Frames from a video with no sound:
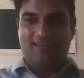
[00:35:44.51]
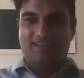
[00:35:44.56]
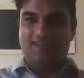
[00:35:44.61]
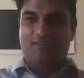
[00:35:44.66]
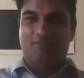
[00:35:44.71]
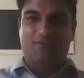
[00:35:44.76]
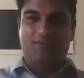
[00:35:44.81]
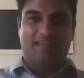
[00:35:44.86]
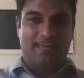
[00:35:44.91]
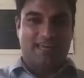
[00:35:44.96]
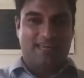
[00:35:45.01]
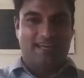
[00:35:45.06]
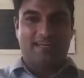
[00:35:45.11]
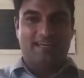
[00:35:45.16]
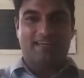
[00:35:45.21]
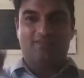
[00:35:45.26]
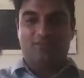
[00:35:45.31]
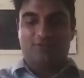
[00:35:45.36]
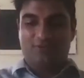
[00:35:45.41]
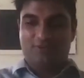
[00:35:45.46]
in the
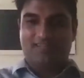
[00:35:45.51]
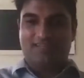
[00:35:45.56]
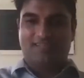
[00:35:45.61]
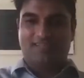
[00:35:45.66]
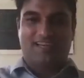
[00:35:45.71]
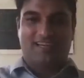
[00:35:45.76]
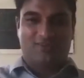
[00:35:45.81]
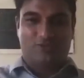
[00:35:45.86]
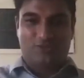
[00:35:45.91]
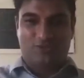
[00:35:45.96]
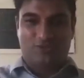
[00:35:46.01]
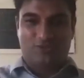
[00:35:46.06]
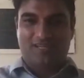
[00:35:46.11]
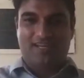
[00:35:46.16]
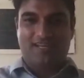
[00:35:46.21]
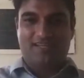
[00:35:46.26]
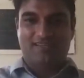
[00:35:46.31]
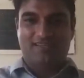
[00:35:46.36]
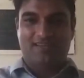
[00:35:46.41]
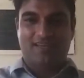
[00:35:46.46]
beginning through this
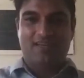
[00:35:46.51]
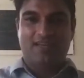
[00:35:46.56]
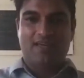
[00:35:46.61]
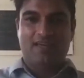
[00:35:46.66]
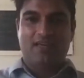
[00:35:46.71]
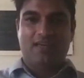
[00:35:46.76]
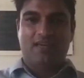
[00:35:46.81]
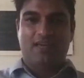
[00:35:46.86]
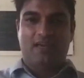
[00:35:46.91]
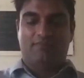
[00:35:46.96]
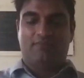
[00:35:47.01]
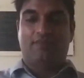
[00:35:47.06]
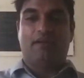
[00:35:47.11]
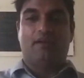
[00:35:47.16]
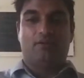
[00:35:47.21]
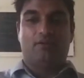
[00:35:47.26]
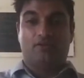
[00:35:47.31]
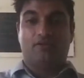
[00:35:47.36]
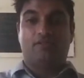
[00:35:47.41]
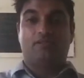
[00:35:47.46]
exercise if they
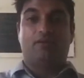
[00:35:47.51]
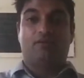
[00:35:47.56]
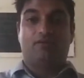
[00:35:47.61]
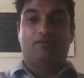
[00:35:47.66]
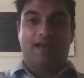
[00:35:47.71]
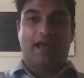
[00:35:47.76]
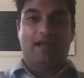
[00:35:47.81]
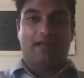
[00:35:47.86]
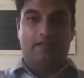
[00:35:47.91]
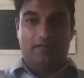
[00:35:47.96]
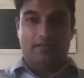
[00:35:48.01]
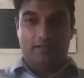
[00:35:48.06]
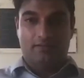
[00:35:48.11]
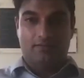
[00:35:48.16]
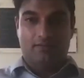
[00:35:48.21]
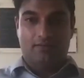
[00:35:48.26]
are still valid